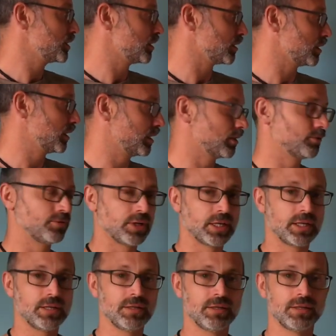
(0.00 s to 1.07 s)
to
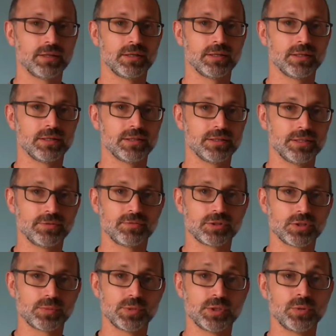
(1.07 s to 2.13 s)
clarify the
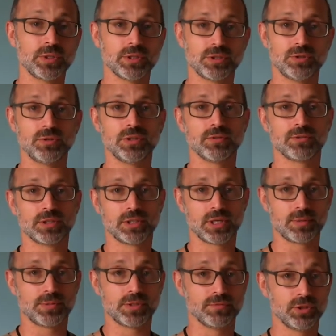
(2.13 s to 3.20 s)
difference between the two different
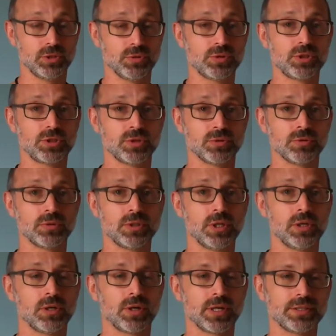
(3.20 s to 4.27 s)
types of used to.
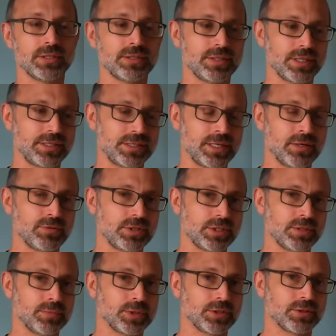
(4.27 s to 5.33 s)
right? Since they sound
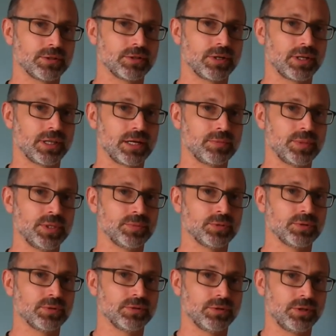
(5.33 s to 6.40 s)
similar, a lot of people